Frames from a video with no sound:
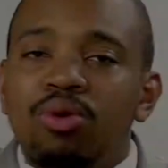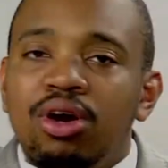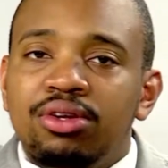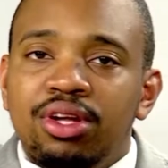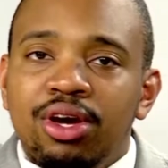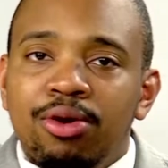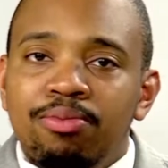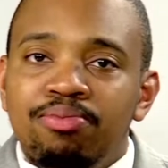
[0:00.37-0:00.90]
all
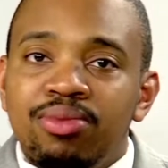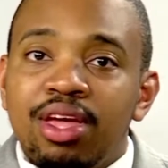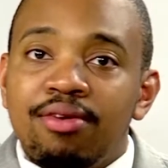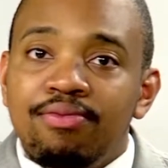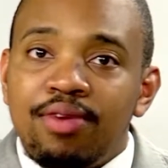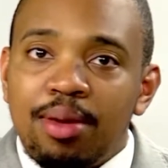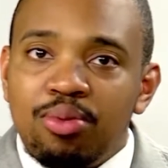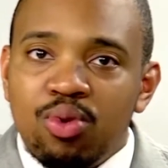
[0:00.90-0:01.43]
know,
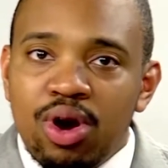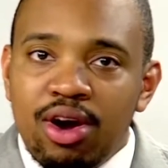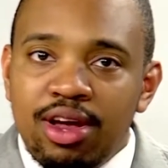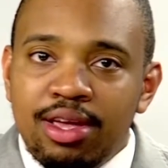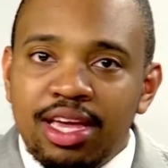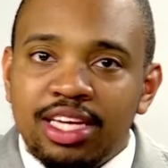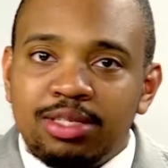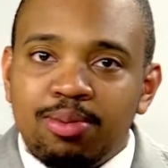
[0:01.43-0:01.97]

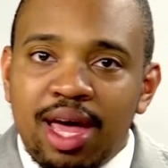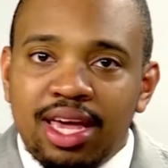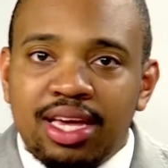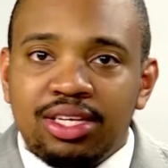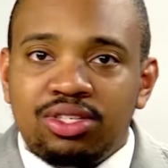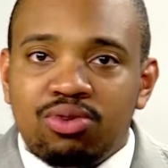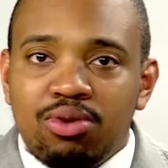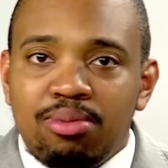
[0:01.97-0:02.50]
February is Black
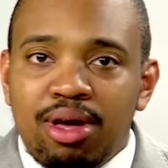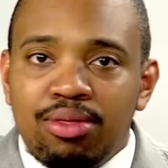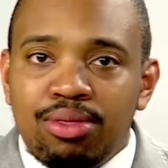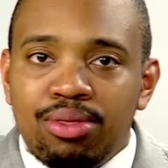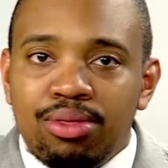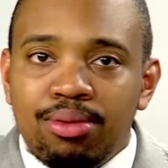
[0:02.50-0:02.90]
History Month.